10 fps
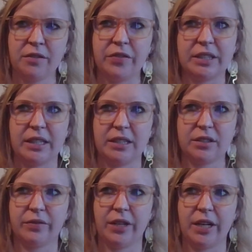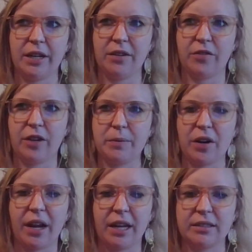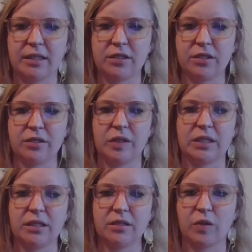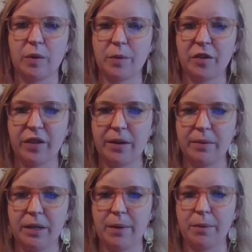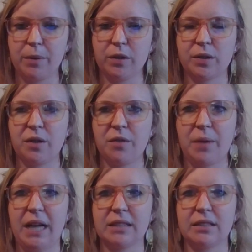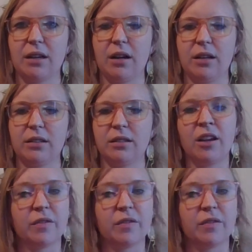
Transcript: visits from from our ancestors, visits from our family members who have passed on,